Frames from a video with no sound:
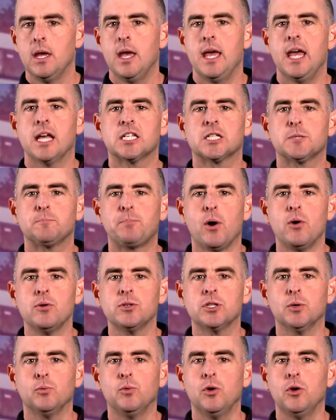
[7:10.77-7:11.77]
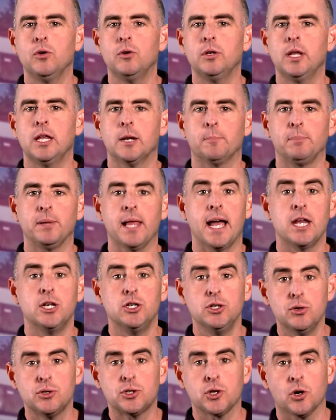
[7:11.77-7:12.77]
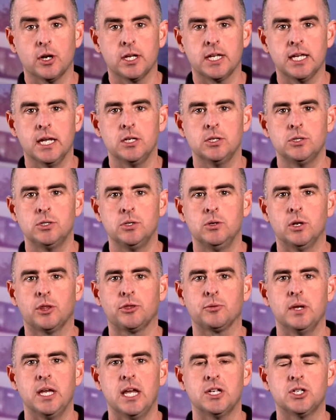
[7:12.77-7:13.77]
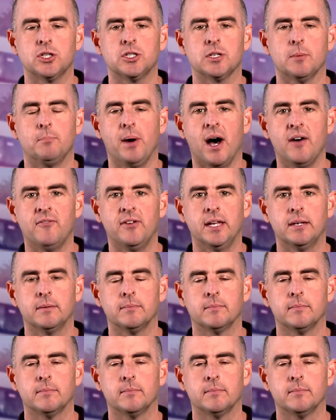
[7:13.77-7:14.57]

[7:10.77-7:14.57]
expose the wound and apply a new tourniquet 2 to 3 inches above it,